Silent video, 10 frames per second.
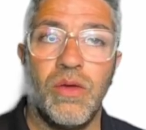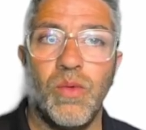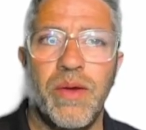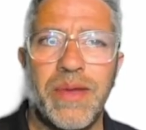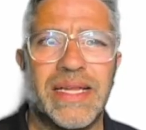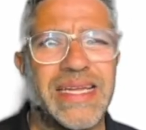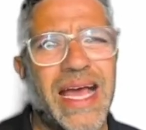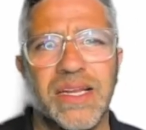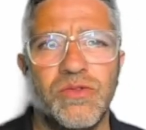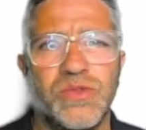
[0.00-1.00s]
where we had
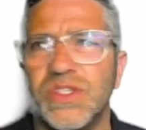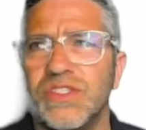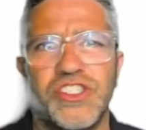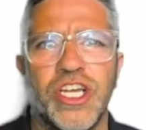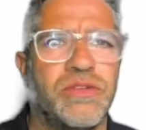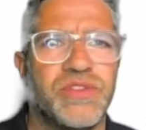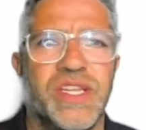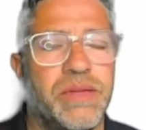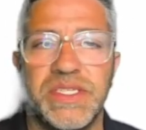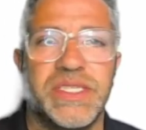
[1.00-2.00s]
adult and child
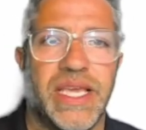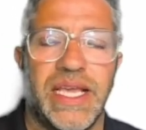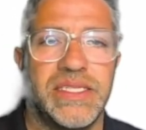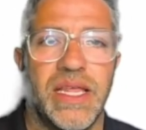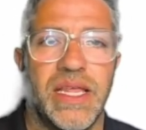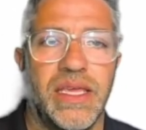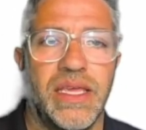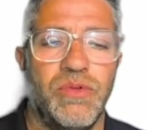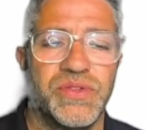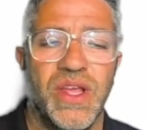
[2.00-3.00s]
cinema tickets, I think
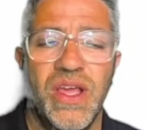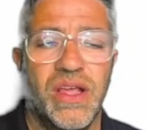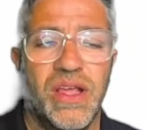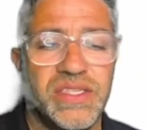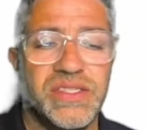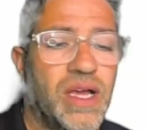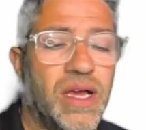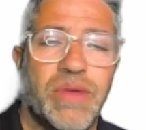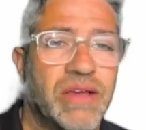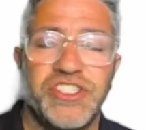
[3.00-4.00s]
it was. This
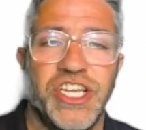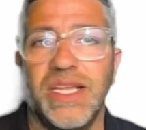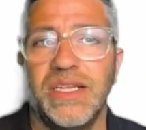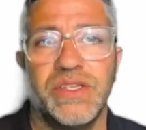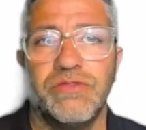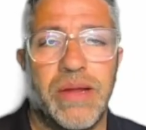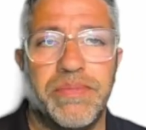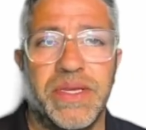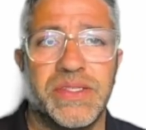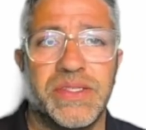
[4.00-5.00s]
time we have chickens and
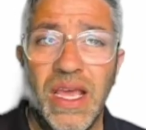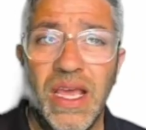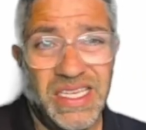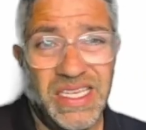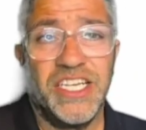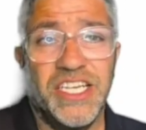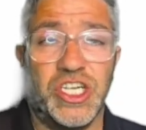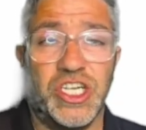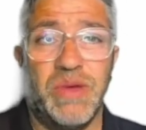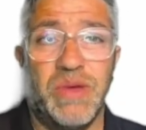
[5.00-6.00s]
rabbits.
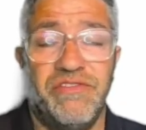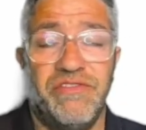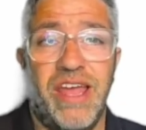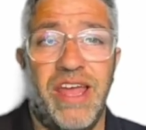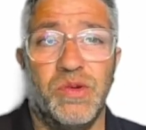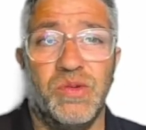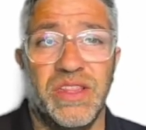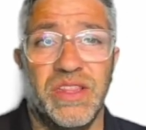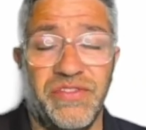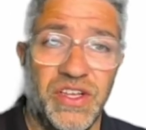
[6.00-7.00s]
Essentially, we have variables.
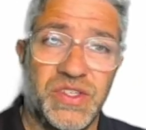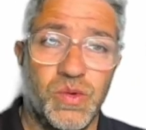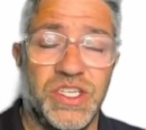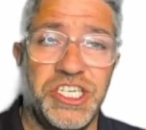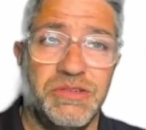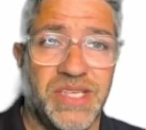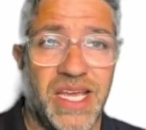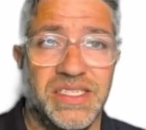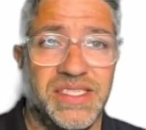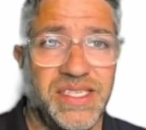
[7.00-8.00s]
In the first question, it was A
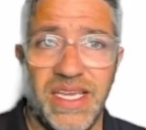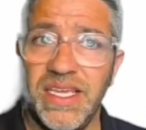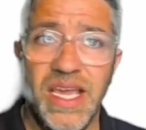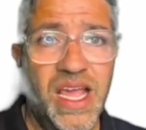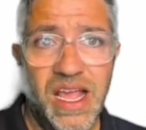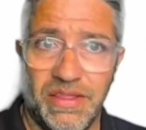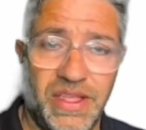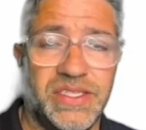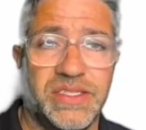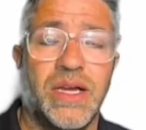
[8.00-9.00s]
and C.
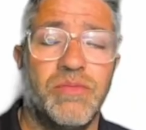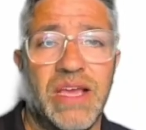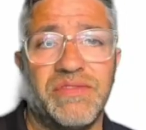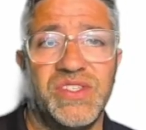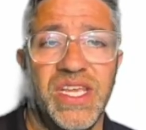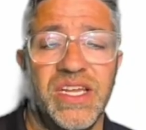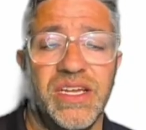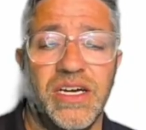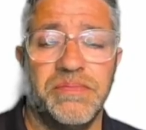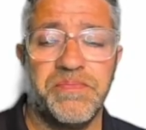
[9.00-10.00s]
This time we have C and
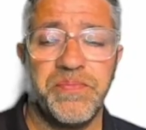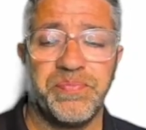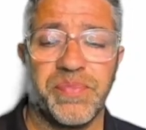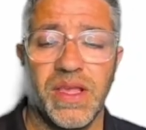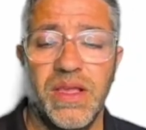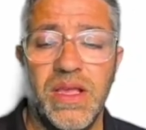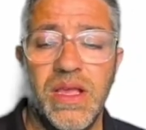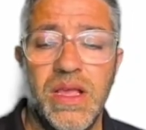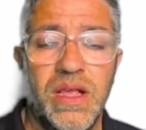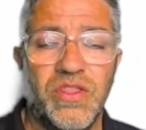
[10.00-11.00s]
R.
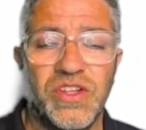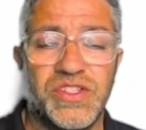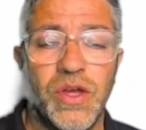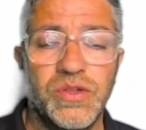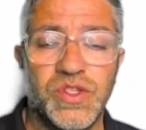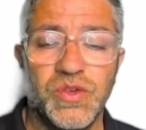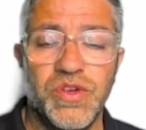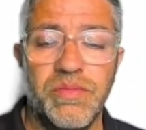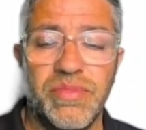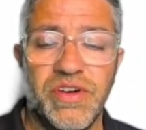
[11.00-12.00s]
The total
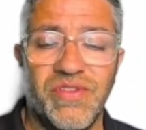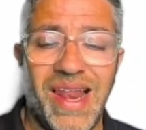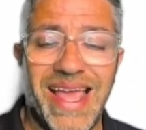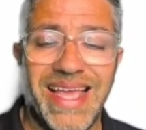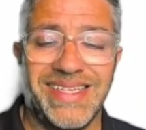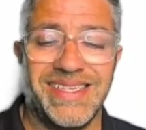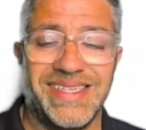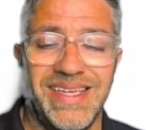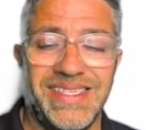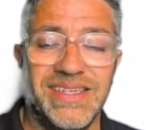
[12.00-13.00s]
number of legs
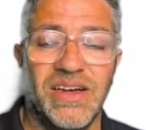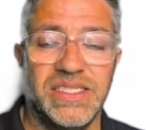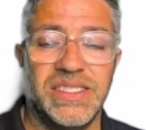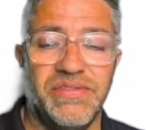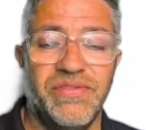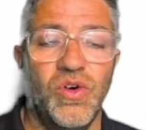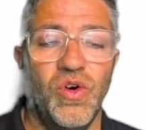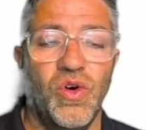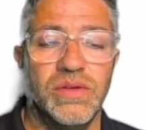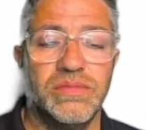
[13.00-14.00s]
is 94.